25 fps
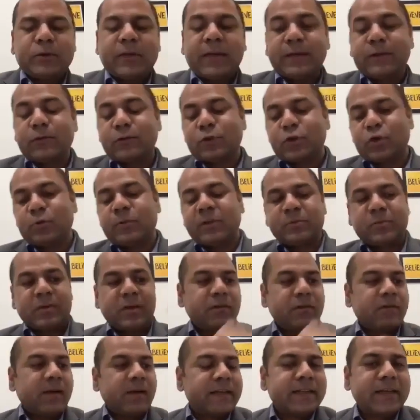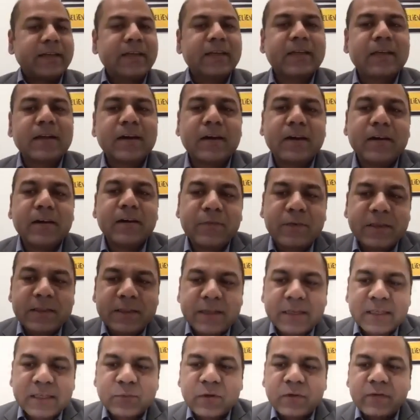thank you so much, Pranav. I think with
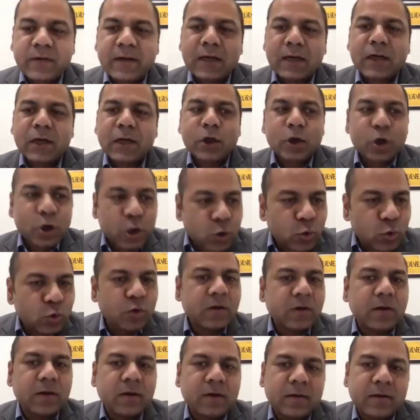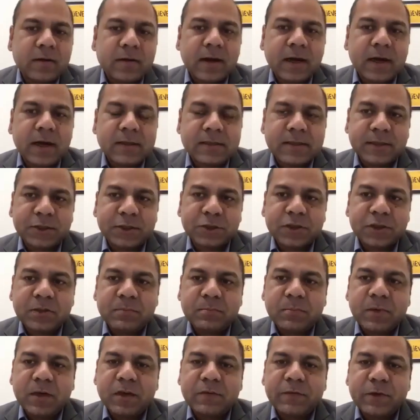this, we will conclude our
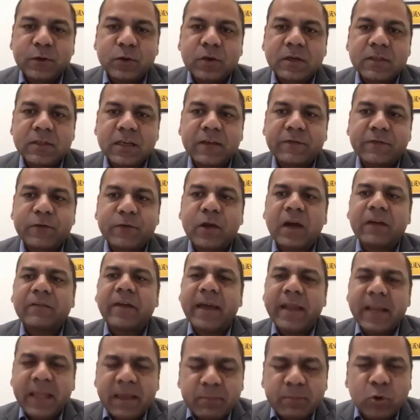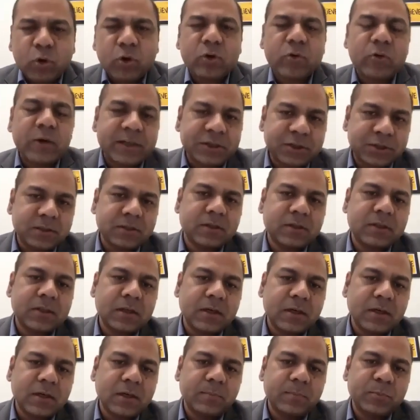session. But viewers, if you have any more questions,
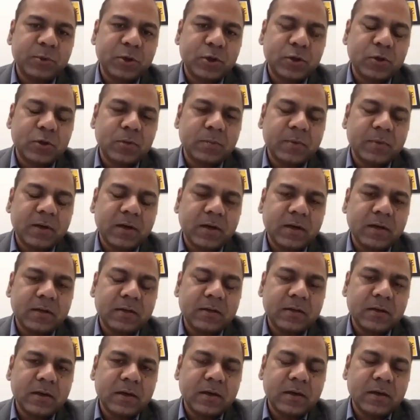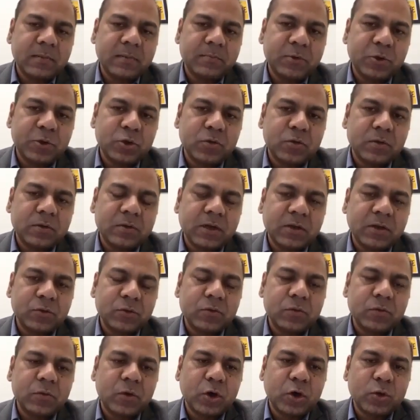that
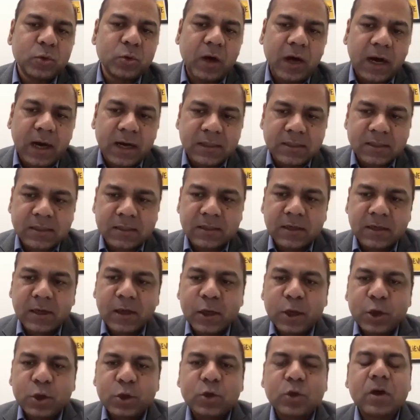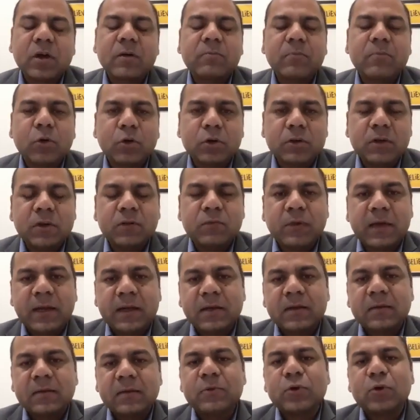you'd want to ask, you are more than
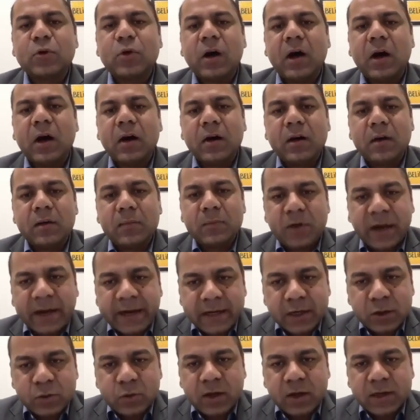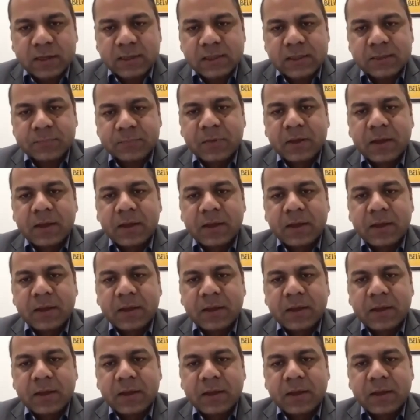welcome to write to us,